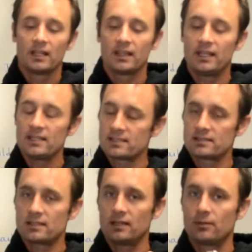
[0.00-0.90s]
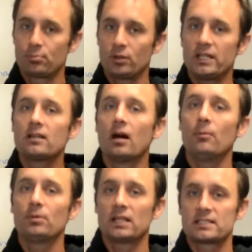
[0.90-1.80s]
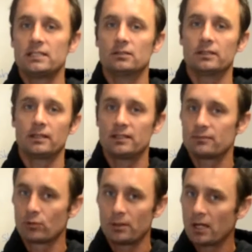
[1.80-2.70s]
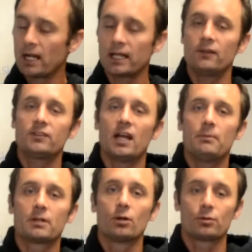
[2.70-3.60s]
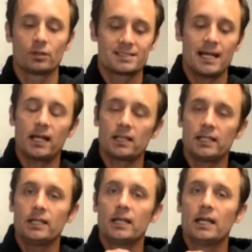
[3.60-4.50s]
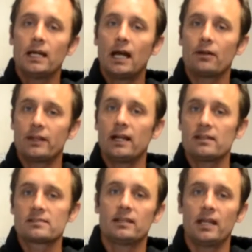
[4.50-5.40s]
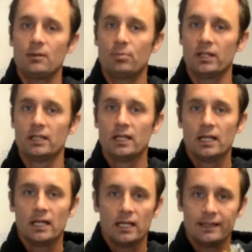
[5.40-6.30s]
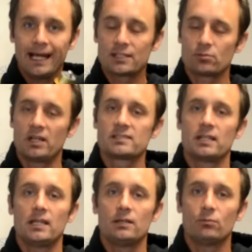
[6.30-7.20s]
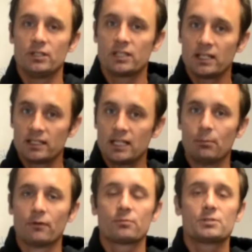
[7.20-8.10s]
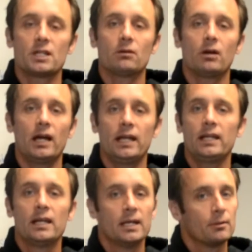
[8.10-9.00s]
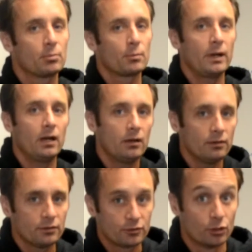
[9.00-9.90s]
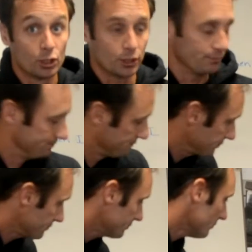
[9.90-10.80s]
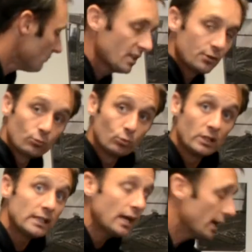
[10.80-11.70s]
this is a pretty complex deal, and we're not going to have time to go through exactly how that is today, but that's where I say when you get a double from JRI, prepare to learn. Really high